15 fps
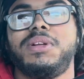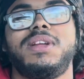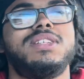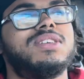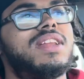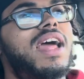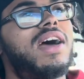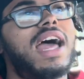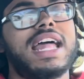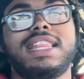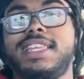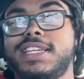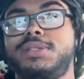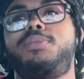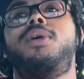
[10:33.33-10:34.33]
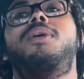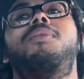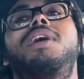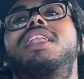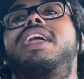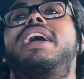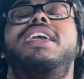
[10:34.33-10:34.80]
So now at this point,
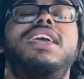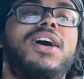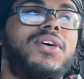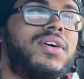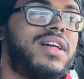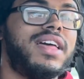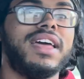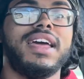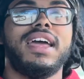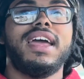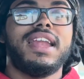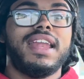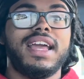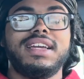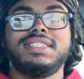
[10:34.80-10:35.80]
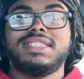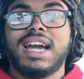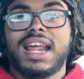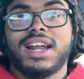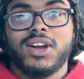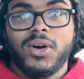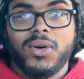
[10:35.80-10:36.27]
we like, yo, niggas
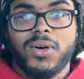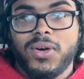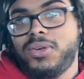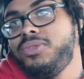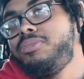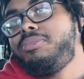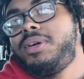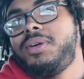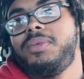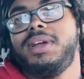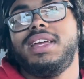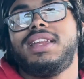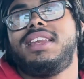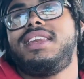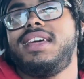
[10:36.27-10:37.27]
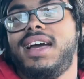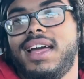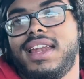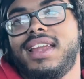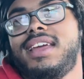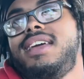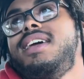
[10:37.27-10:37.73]
gotta go home, bro. We
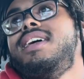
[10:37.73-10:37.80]
done.